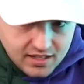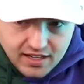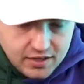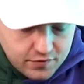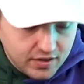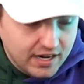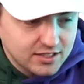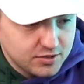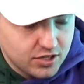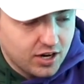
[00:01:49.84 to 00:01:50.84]
He forgot
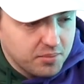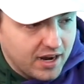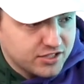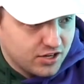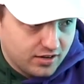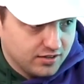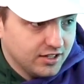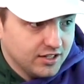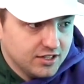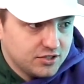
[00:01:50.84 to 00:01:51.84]
to turn our mics on.
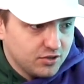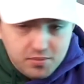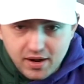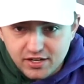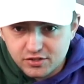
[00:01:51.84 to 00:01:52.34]
So our mics